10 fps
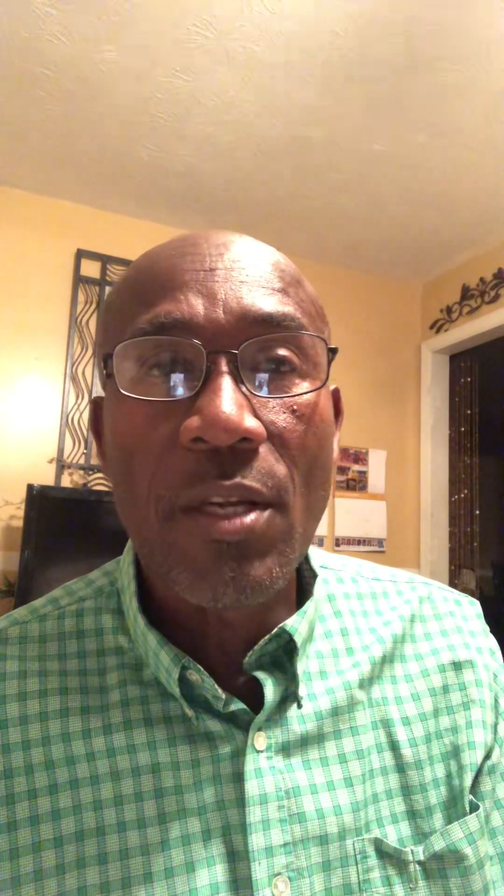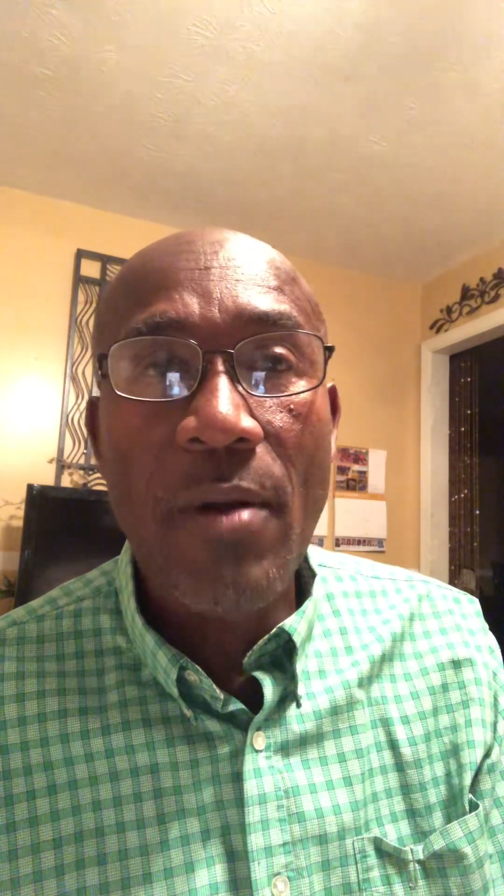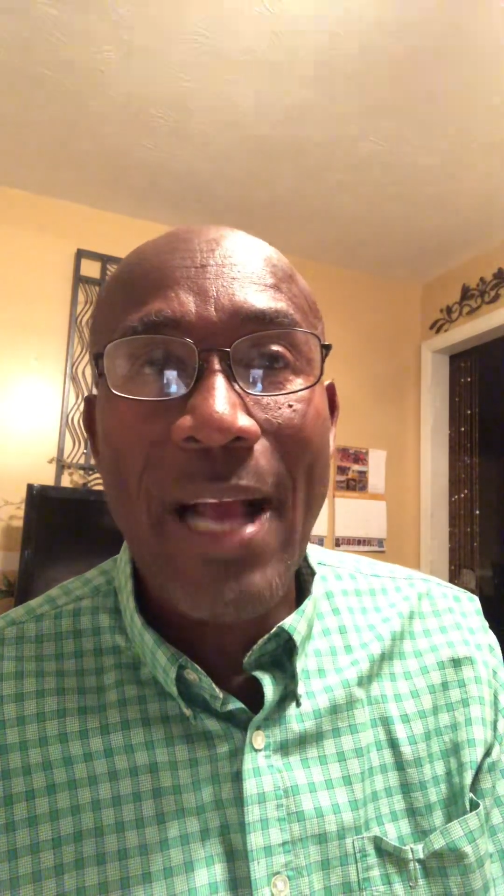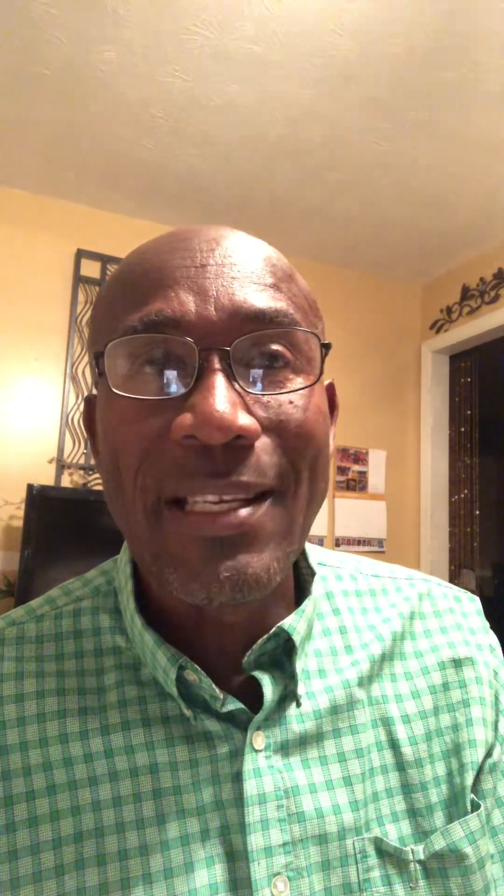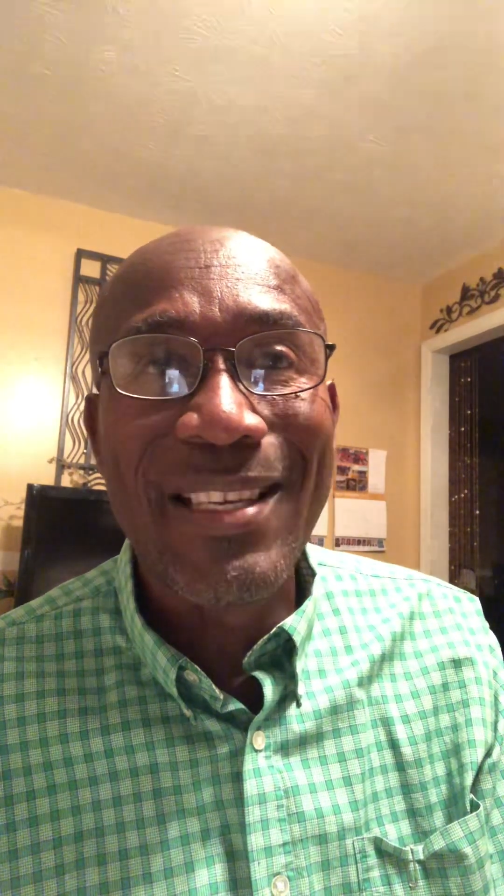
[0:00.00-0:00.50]

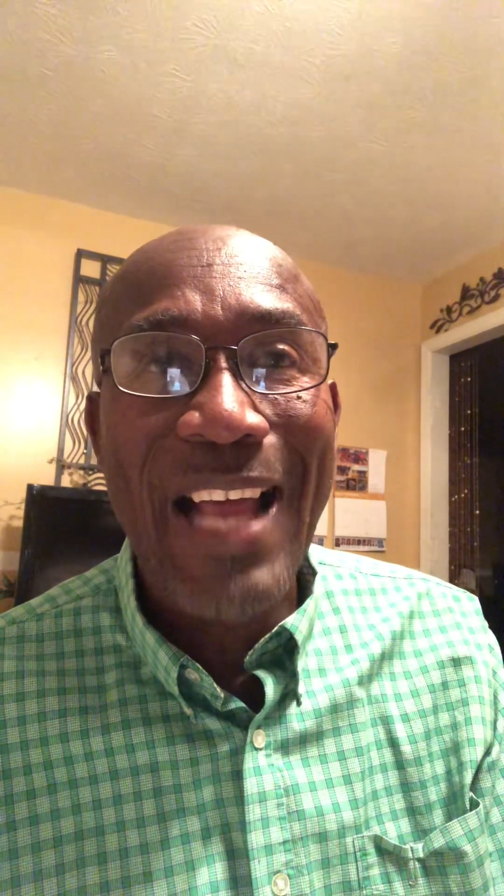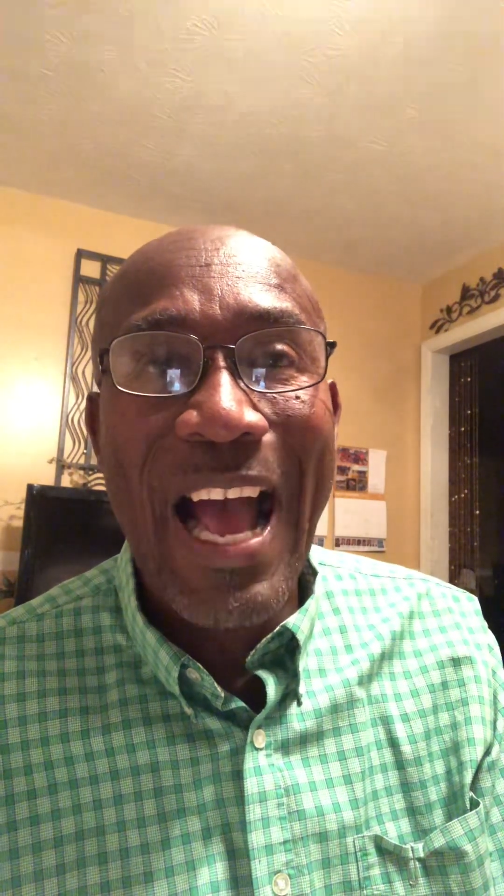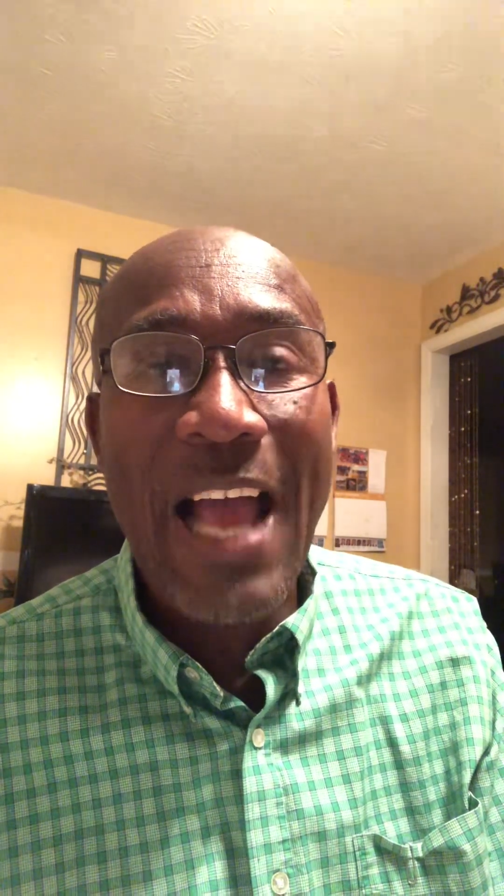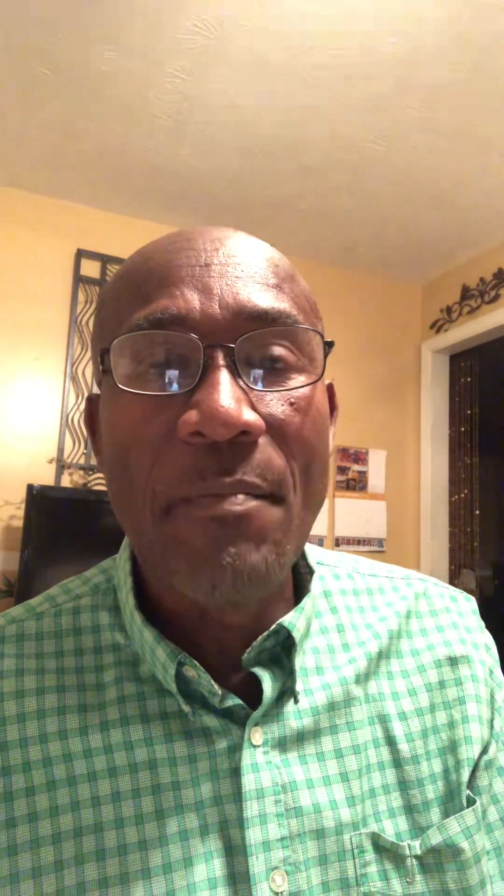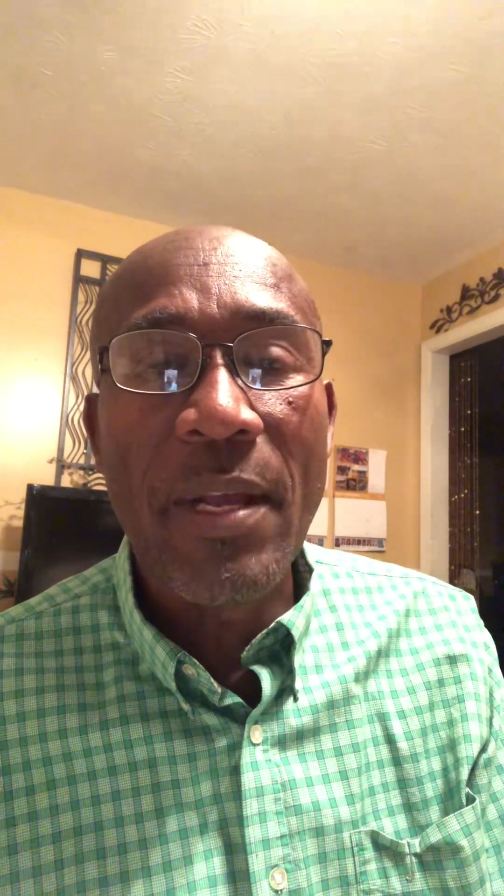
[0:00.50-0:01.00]
Christ
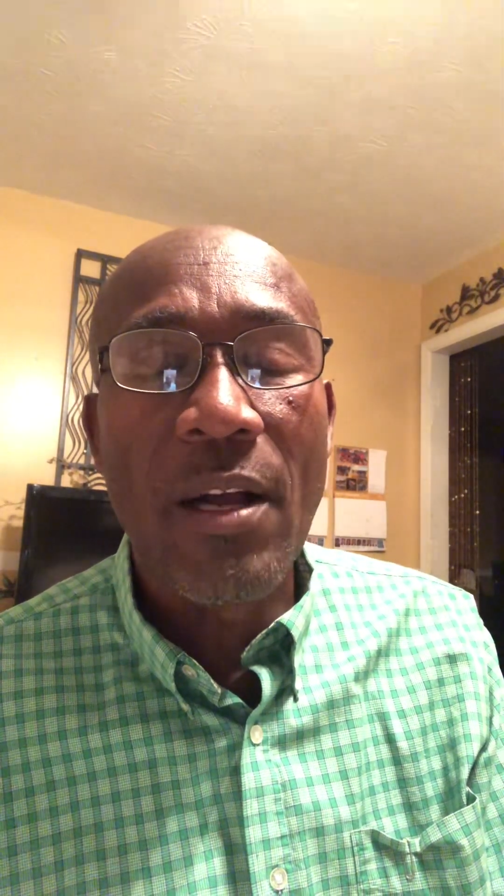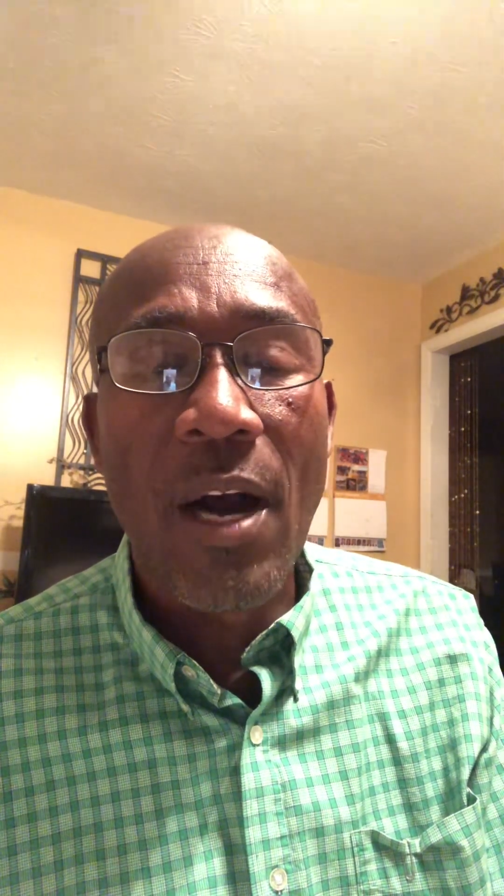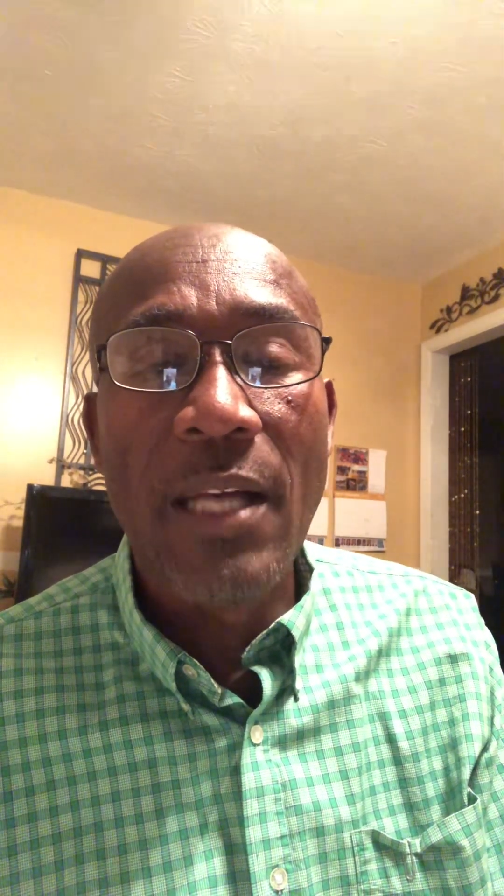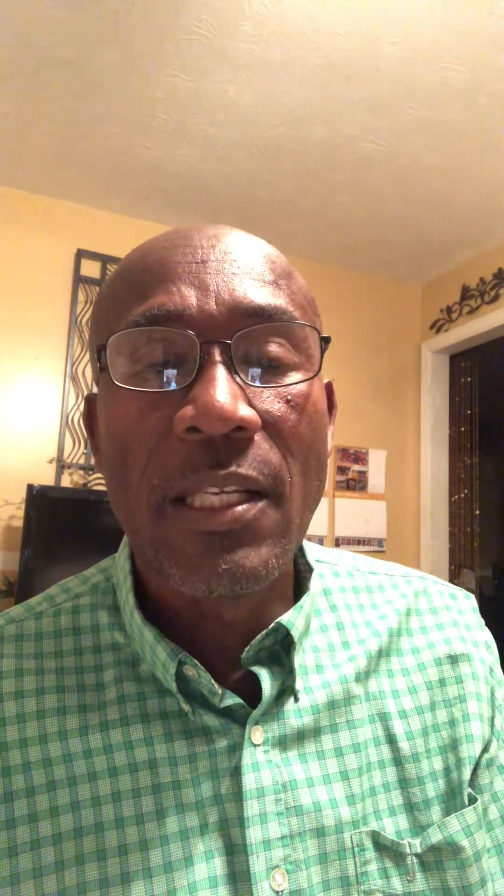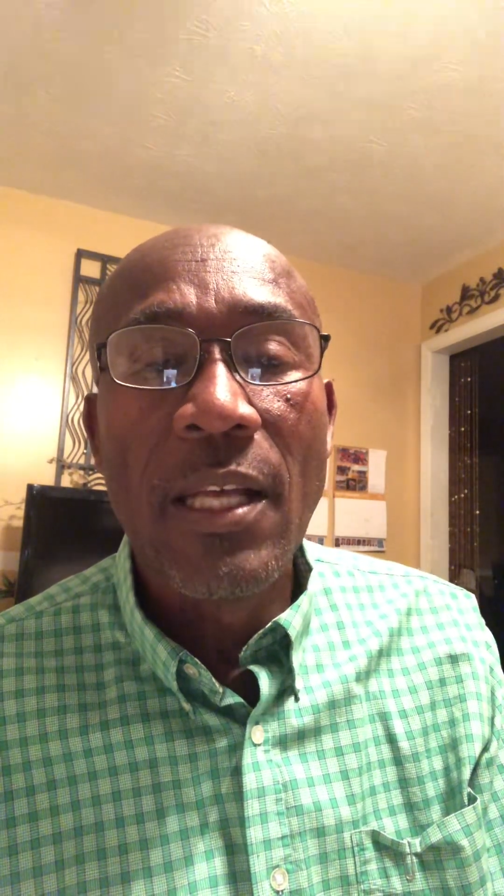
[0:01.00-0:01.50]
died
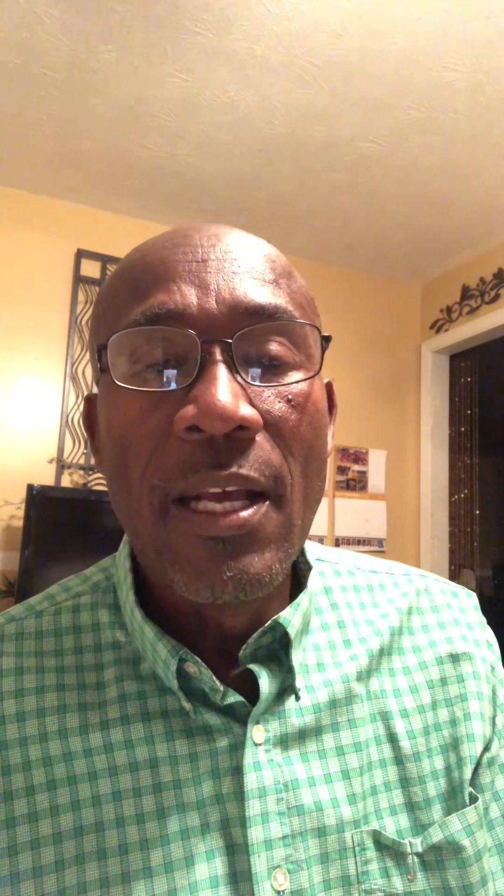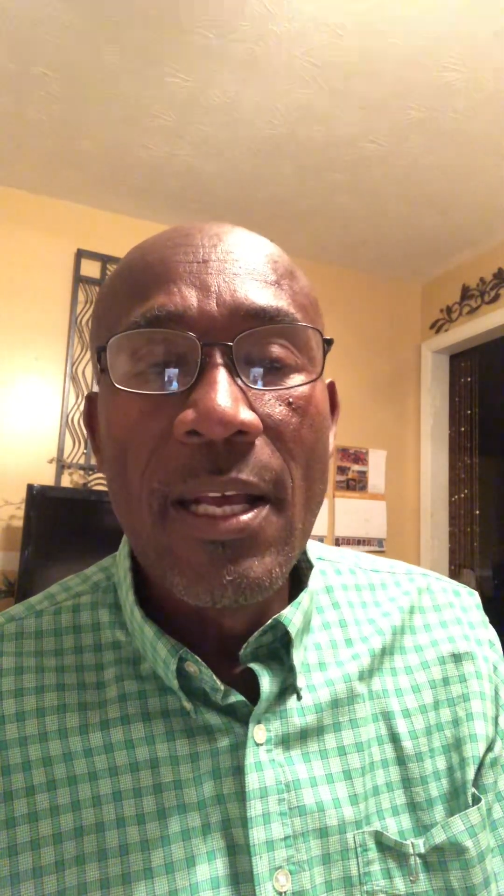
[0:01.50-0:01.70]
because